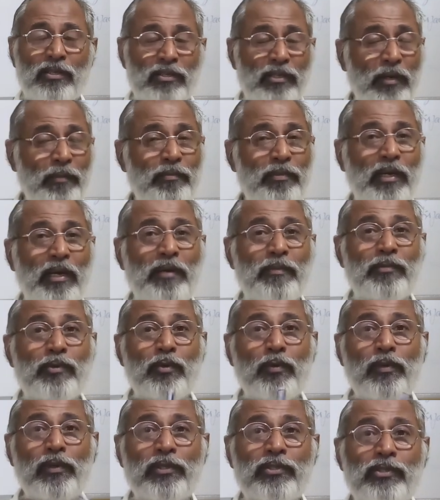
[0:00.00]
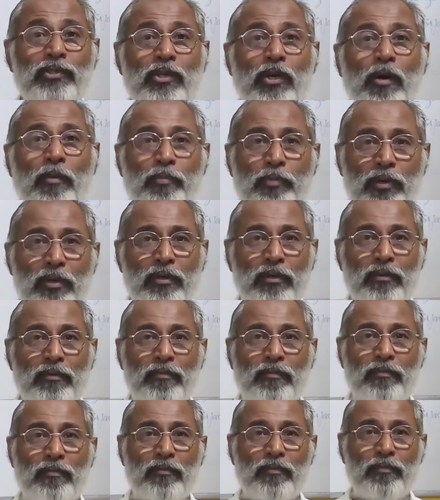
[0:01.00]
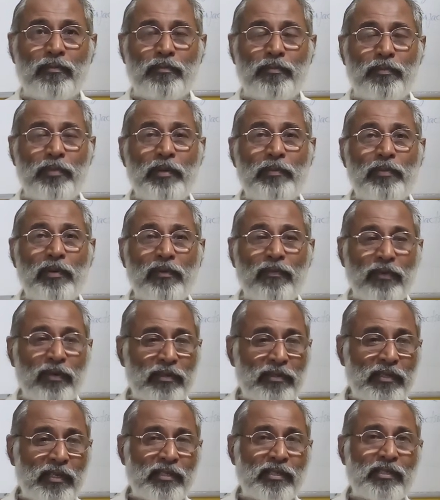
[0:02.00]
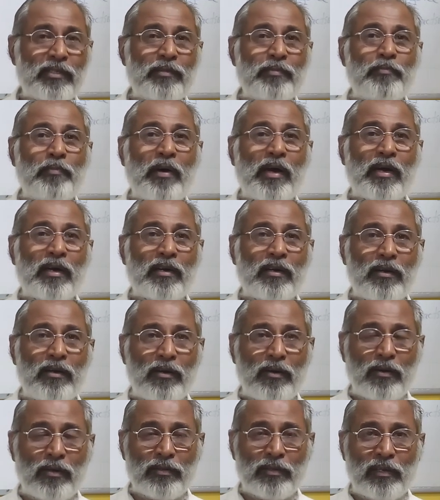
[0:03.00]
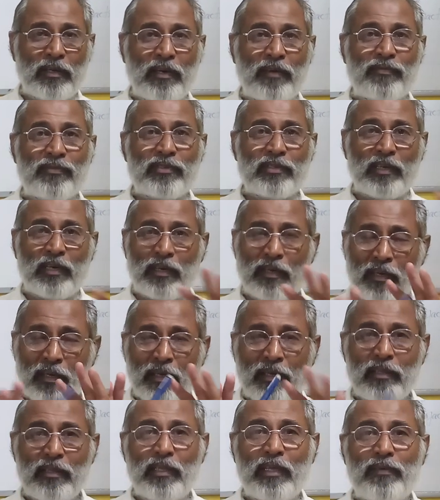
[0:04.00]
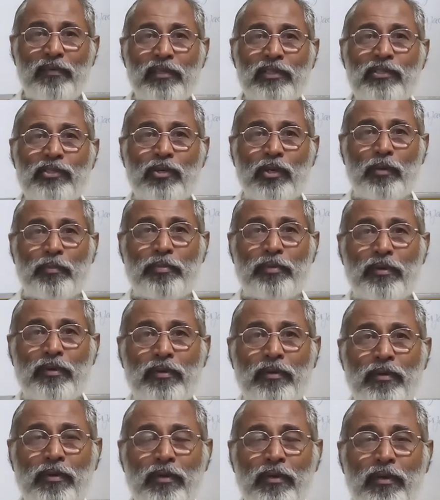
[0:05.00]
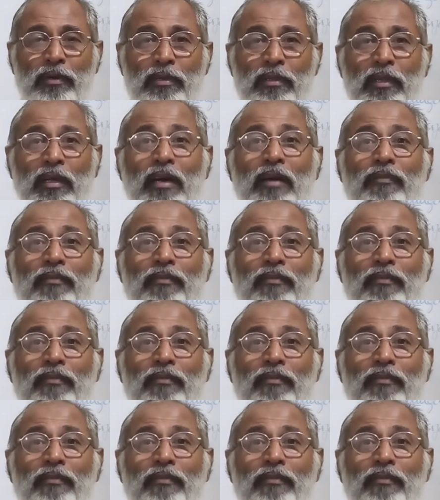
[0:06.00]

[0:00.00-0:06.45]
Sometimes you will stop. People will just park on the left side. They will stop. They are